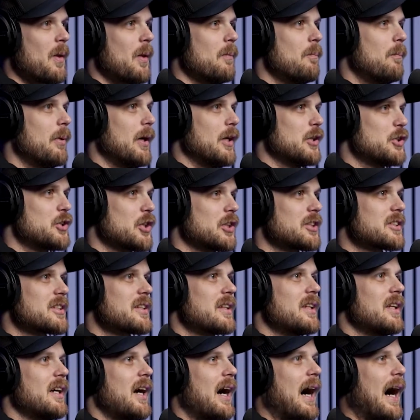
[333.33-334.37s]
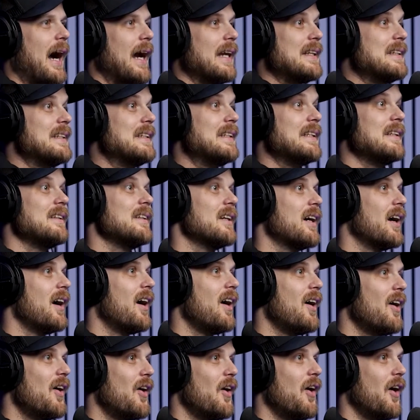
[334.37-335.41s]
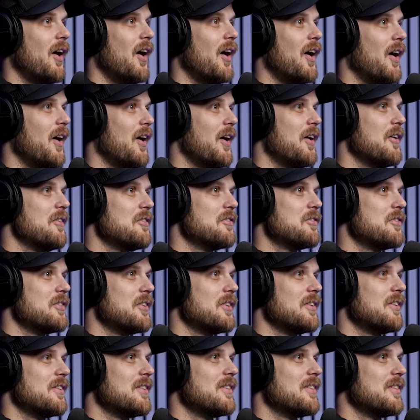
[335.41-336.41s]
but just the idea of